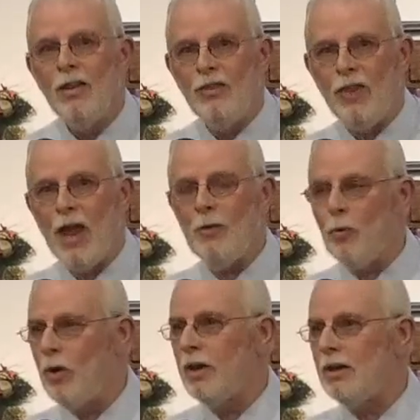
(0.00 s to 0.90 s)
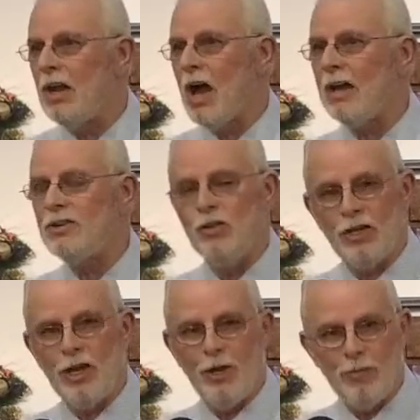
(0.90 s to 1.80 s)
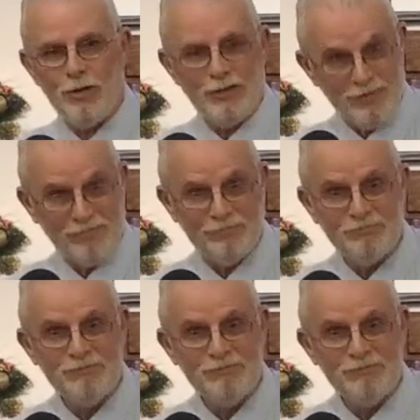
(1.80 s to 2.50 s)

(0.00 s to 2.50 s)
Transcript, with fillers: they wanted God to come and,